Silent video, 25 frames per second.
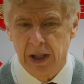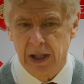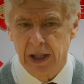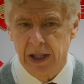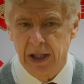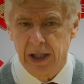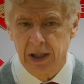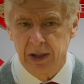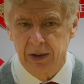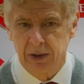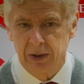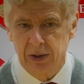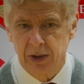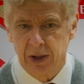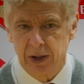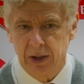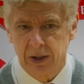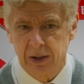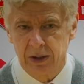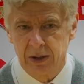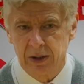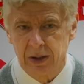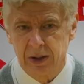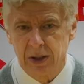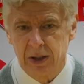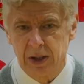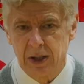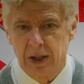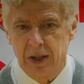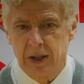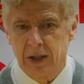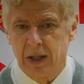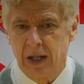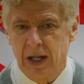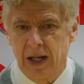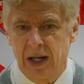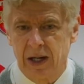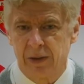and
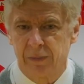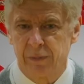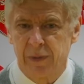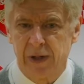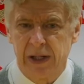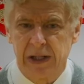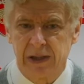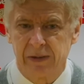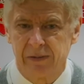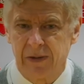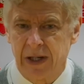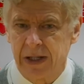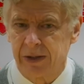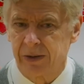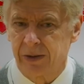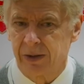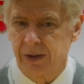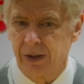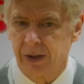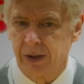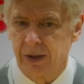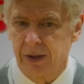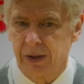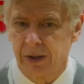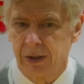I felt that.